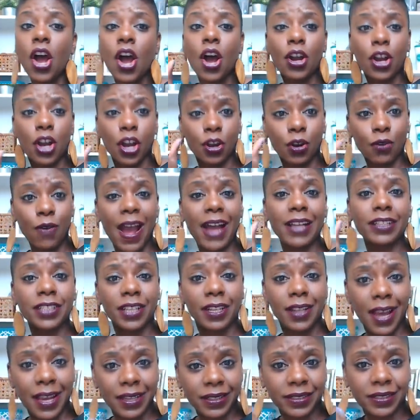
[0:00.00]

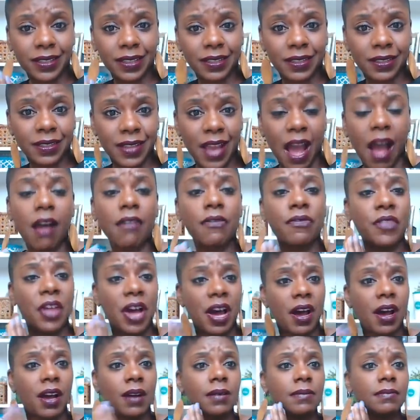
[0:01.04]
Congratulations. Y'all
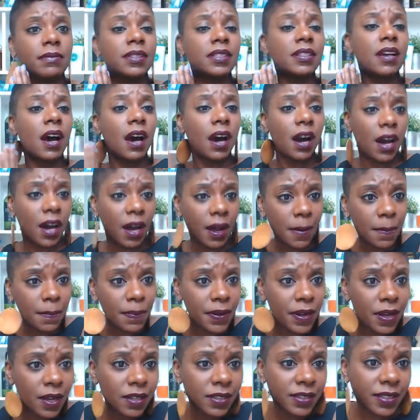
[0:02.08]
thumbs up.
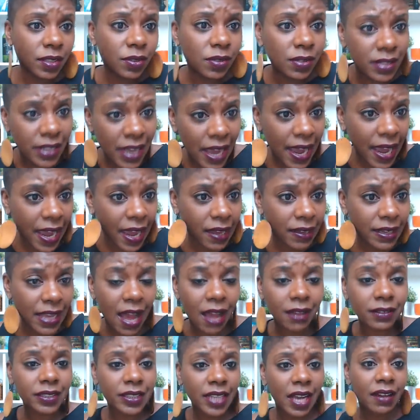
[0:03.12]
Suzanne,
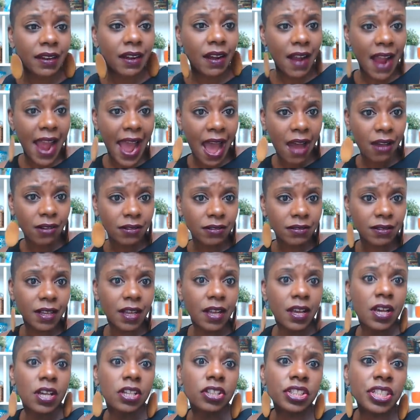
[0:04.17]
y'all shout her out.
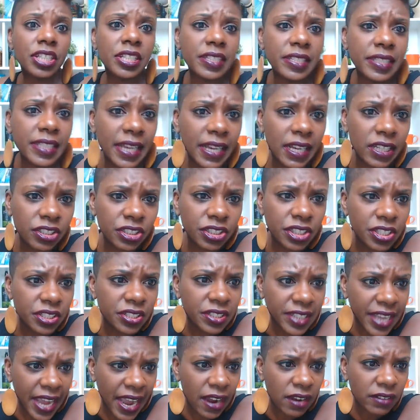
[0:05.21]
She says she's
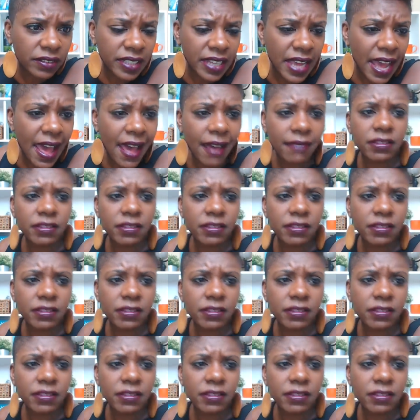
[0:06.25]
scared to have